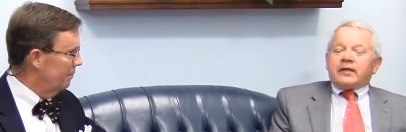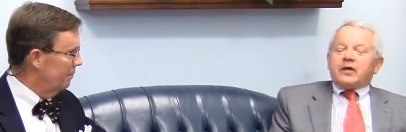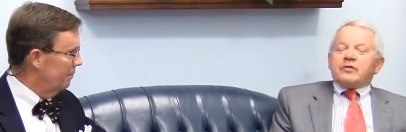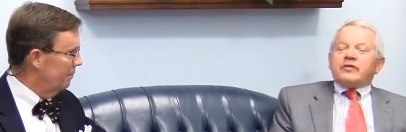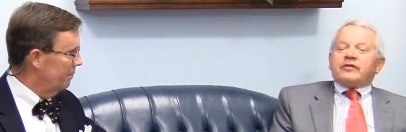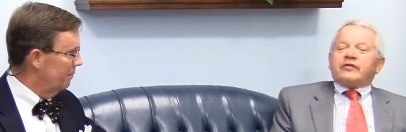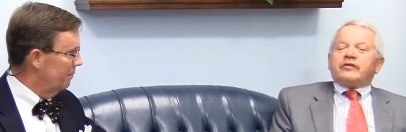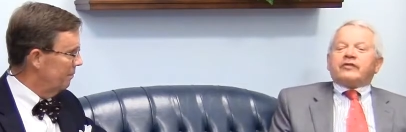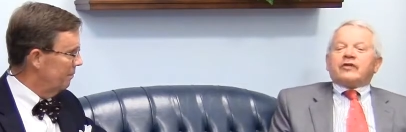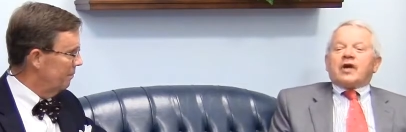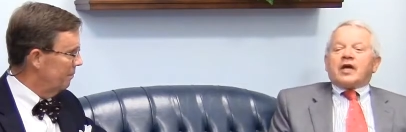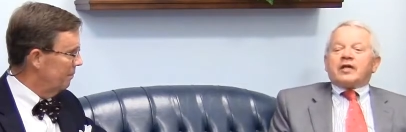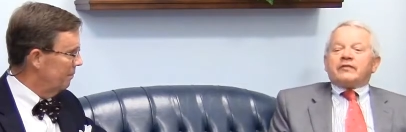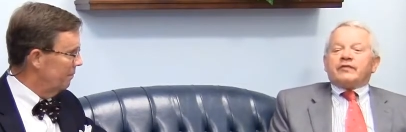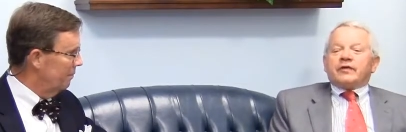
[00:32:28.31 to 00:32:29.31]
Speaker 1: I know this is
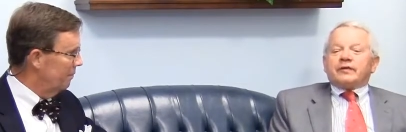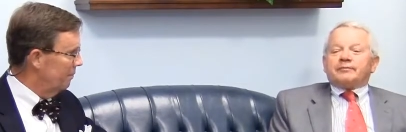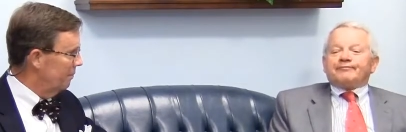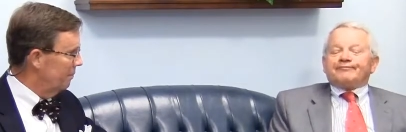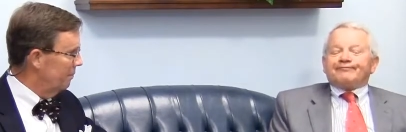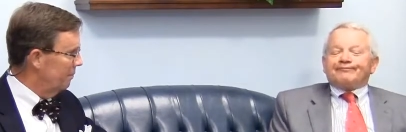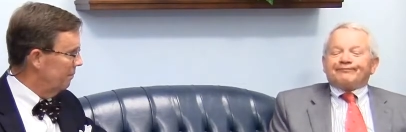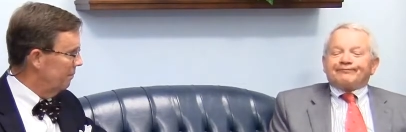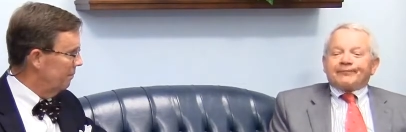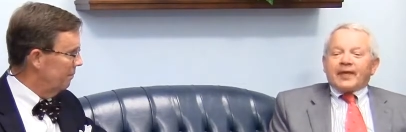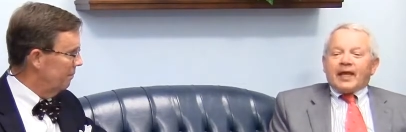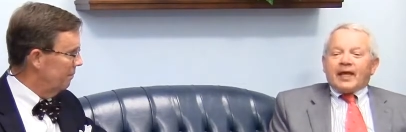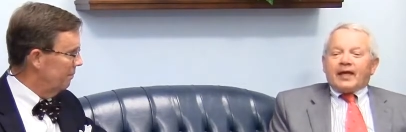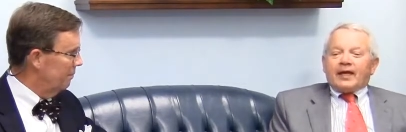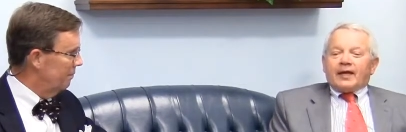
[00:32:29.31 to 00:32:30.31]
kind of a
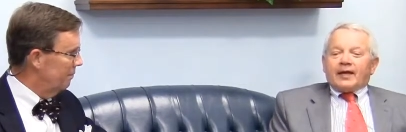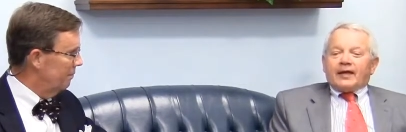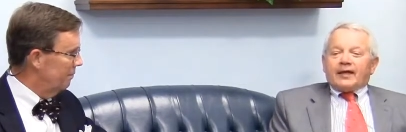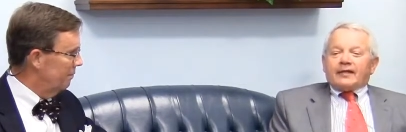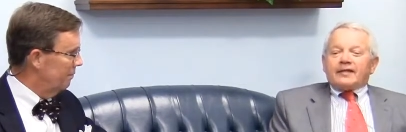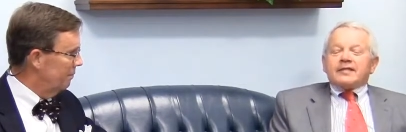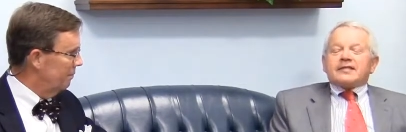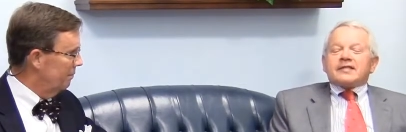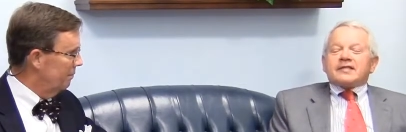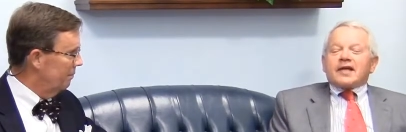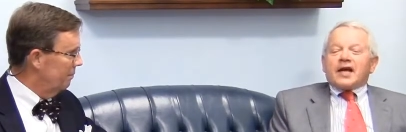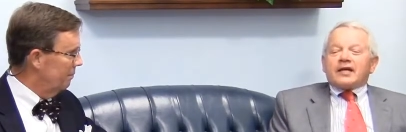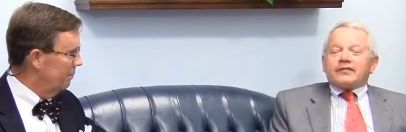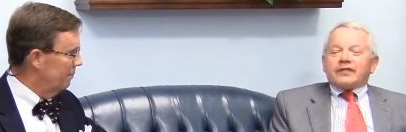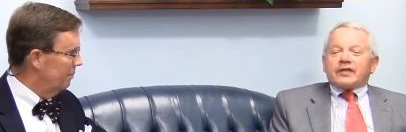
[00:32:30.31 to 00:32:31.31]
this is
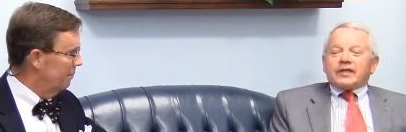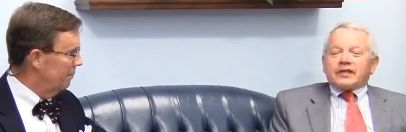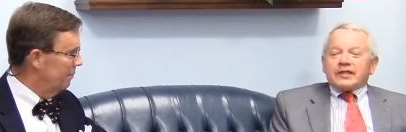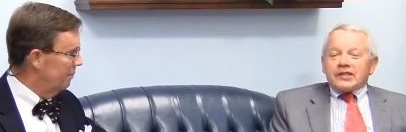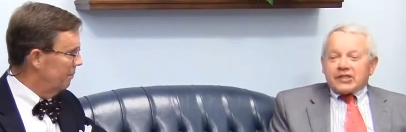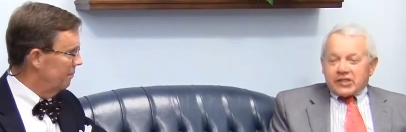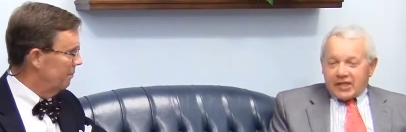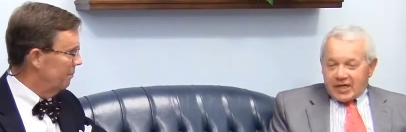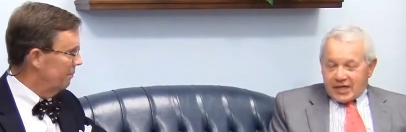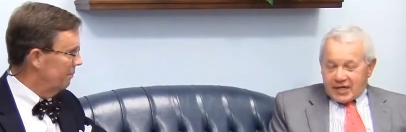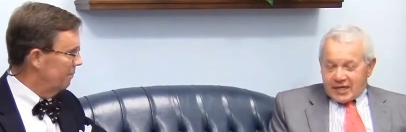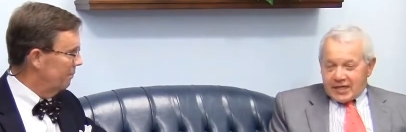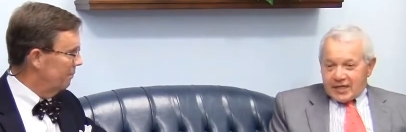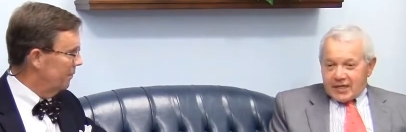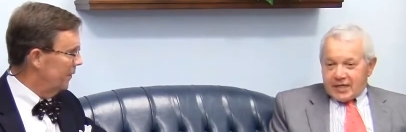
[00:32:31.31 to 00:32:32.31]
kind of a
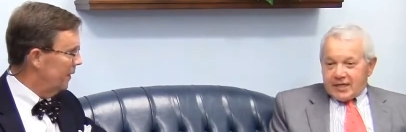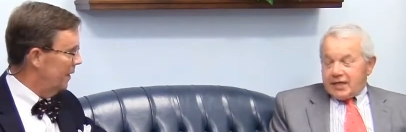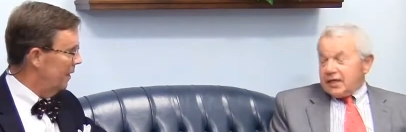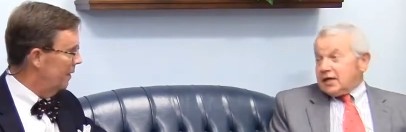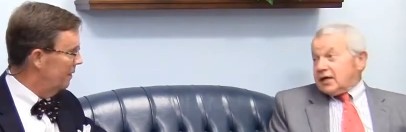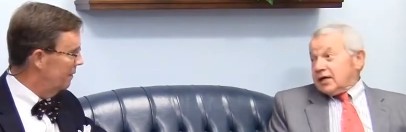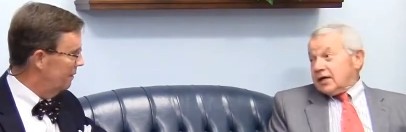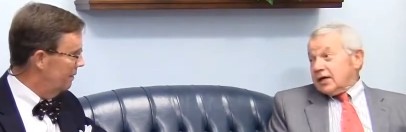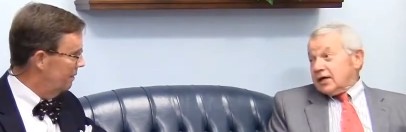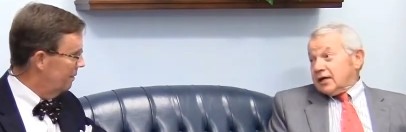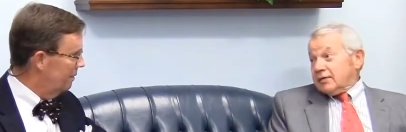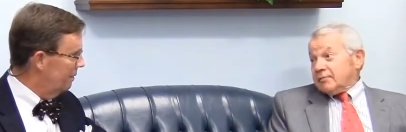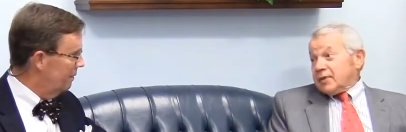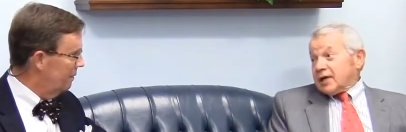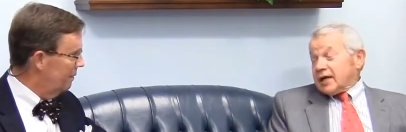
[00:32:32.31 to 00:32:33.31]
cliche, yeah.
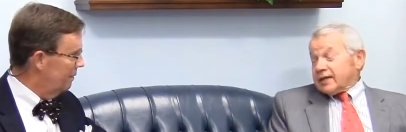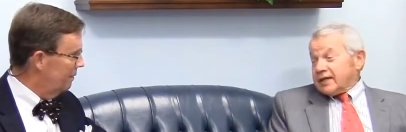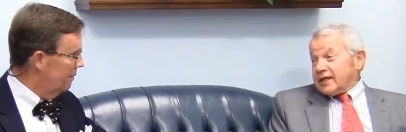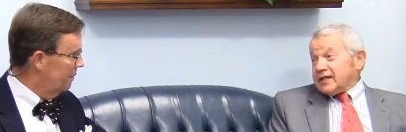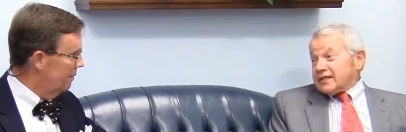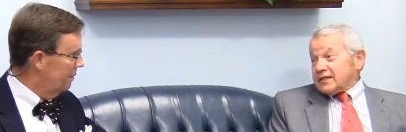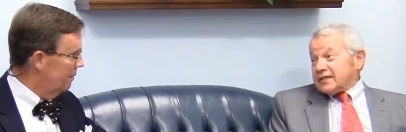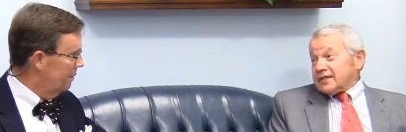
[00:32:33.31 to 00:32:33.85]
Uh, but I think